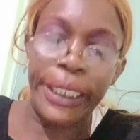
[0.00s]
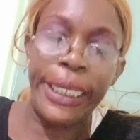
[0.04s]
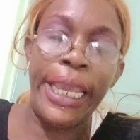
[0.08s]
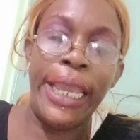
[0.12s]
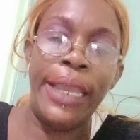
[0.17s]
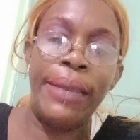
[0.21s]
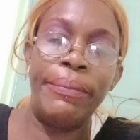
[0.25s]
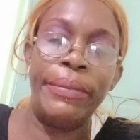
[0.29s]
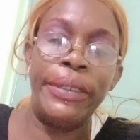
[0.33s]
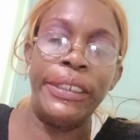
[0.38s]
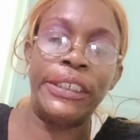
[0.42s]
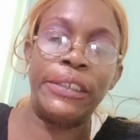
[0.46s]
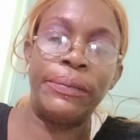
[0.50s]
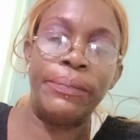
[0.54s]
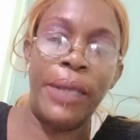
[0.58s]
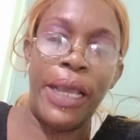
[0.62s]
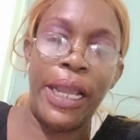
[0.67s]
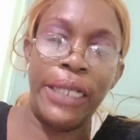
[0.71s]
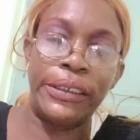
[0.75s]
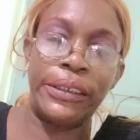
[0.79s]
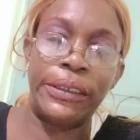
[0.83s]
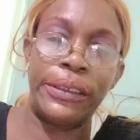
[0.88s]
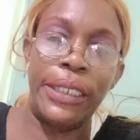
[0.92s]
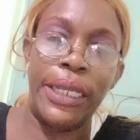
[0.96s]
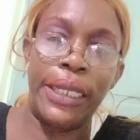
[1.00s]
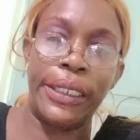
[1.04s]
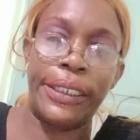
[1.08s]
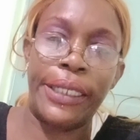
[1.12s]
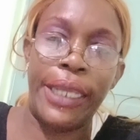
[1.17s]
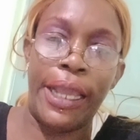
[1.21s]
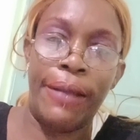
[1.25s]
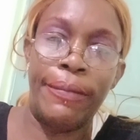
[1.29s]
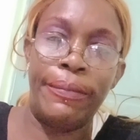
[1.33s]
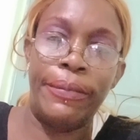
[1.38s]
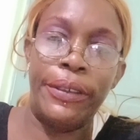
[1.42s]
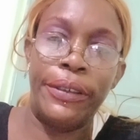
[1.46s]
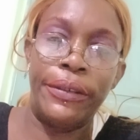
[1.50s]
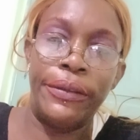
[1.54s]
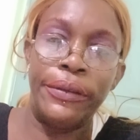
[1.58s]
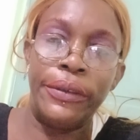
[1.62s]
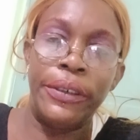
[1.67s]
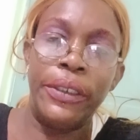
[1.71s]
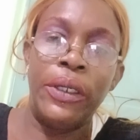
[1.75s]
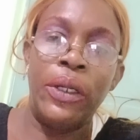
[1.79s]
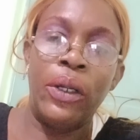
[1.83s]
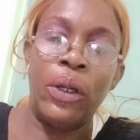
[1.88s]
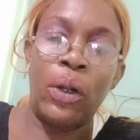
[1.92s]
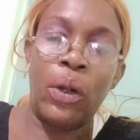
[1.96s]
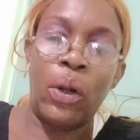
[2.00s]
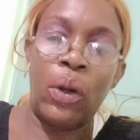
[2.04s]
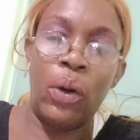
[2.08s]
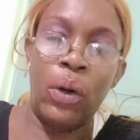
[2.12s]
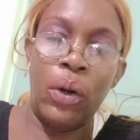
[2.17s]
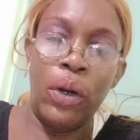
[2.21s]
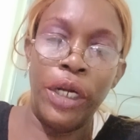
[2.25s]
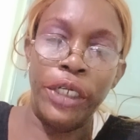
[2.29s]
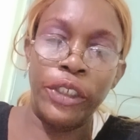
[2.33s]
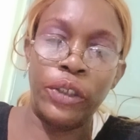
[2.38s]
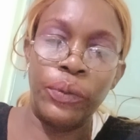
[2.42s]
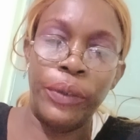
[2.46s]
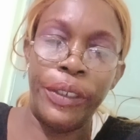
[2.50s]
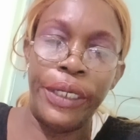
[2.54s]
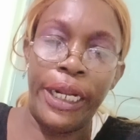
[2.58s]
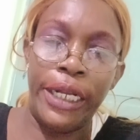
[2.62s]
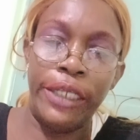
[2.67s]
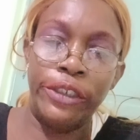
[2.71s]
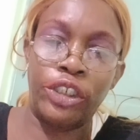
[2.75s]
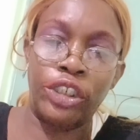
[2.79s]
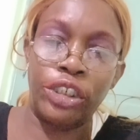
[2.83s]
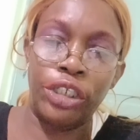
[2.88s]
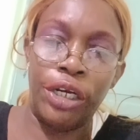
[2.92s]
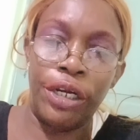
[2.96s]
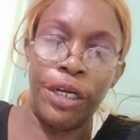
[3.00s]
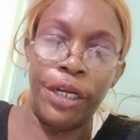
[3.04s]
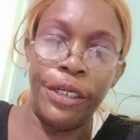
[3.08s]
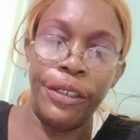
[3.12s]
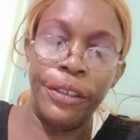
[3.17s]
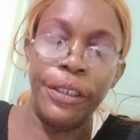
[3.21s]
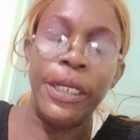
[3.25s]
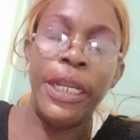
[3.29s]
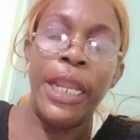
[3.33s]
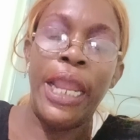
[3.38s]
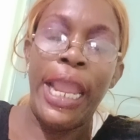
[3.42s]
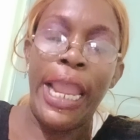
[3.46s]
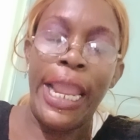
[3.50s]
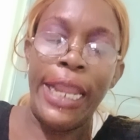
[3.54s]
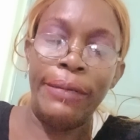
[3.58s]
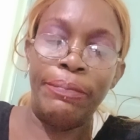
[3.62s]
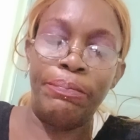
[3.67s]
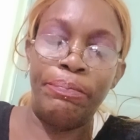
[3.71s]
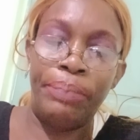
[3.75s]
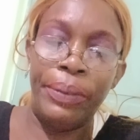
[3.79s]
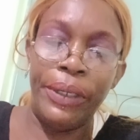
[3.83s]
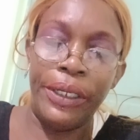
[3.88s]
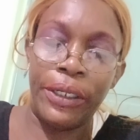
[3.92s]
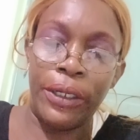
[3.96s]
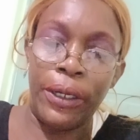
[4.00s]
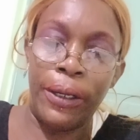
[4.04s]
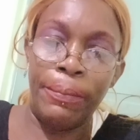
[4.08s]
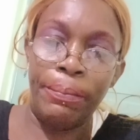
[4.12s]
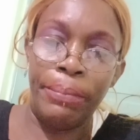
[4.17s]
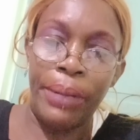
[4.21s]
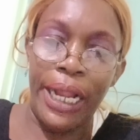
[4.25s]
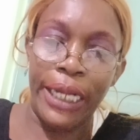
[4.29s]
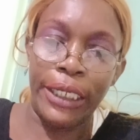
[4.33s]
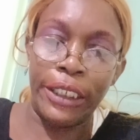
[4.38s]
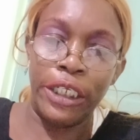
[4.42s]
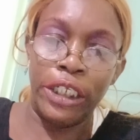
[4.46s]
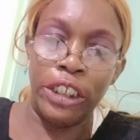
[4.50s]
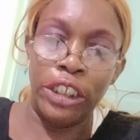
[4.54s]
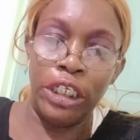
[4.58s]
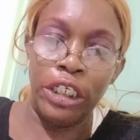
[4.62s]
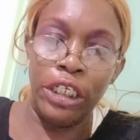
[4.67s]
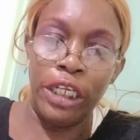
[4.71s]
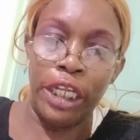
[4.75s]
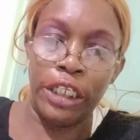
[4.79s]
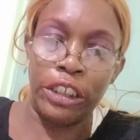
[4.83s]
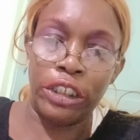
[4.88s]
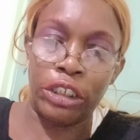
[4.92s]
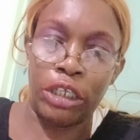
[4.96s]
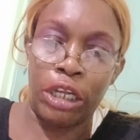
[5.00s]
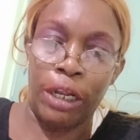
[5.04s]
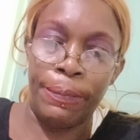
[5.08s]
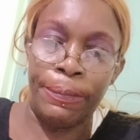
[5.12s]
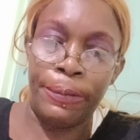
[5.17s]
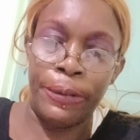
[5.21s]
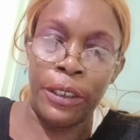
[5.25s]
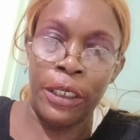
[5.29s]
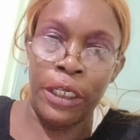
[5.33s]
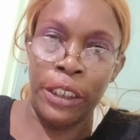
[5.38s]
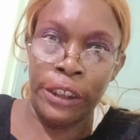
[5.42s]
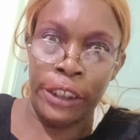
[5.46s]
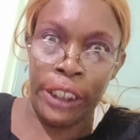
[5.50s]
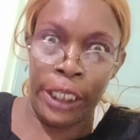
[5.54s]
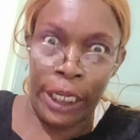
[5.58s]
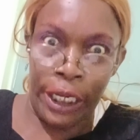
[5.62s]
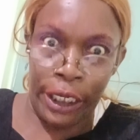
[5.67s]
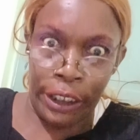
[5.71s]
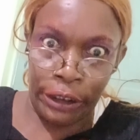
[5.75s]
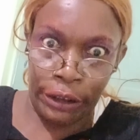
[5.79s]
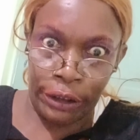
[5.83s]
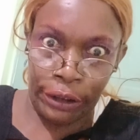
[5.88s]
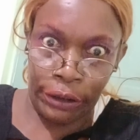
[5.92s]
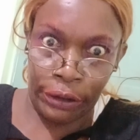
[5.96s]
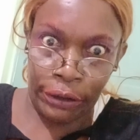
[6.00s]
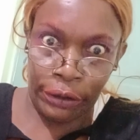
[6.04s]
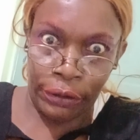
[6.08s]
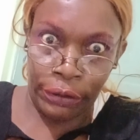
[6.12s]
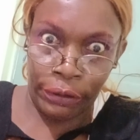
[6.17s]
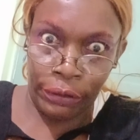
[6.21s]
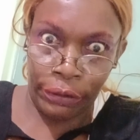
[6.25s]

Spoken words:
Okay, Miss Marcia Campbell, court will adjourn and pick up back in the next couple of days.